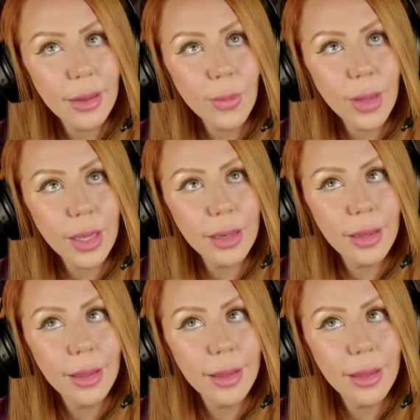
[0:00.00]
what?
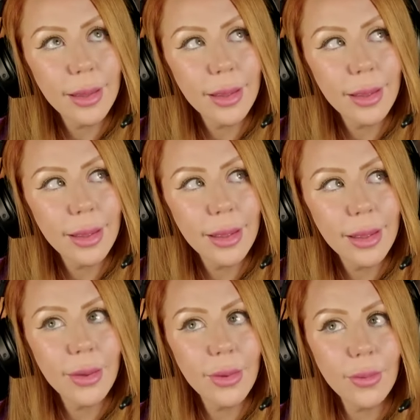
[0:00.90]

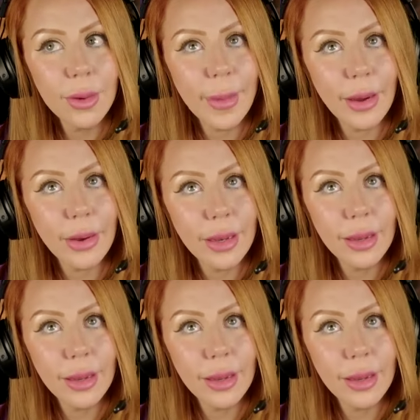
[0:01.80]
What about it?